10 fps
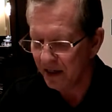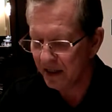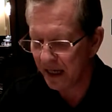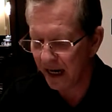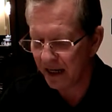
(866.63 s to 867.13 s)

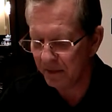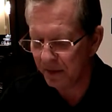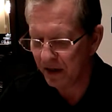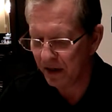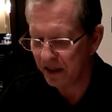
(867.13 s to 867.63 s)
Second,
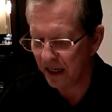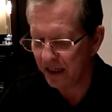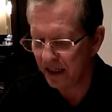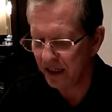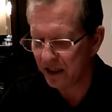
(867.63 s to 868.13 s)
because
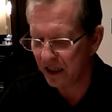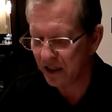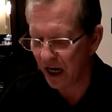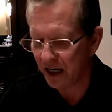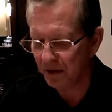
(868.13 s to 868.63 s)
they teach that
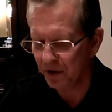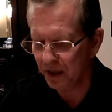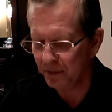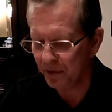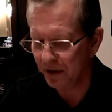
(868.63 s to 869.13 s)

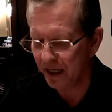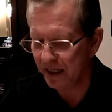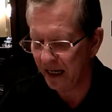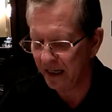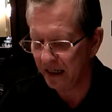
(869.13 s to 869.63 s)
Shakyamuni Buddha
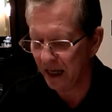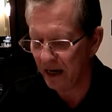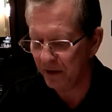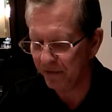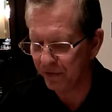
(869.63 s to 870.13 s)
attained
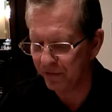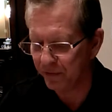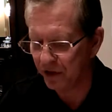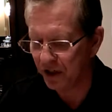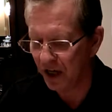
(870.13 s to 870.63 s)
enlightenment for the
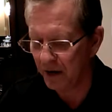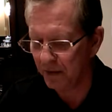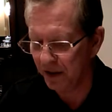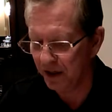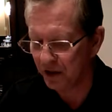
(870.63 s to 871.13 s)
first time
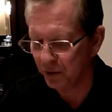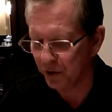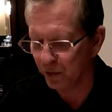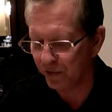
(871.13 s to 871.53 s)
in this world,